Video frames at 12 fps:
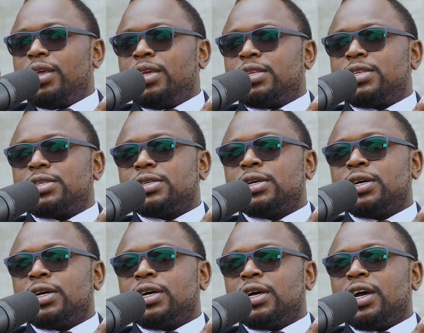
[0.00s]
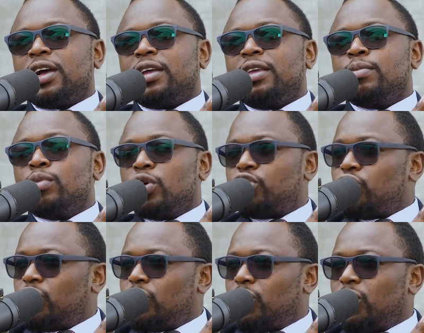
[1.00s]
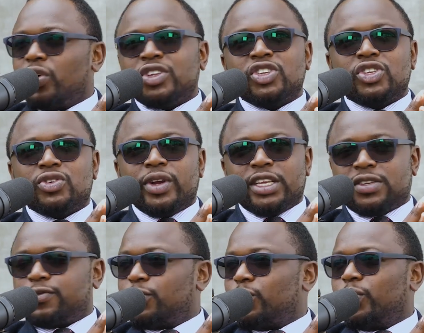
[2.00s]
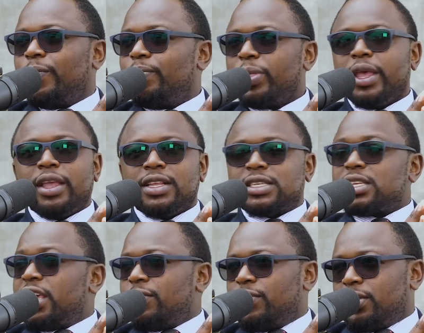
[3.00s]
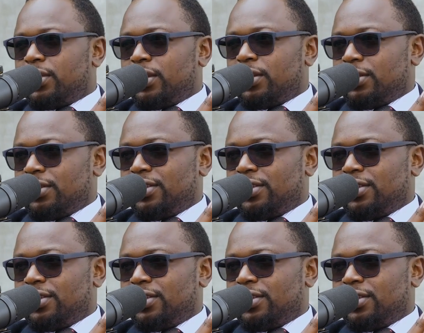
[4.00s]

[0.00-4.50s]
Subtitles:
It's emotional. It's stressful. Just everything.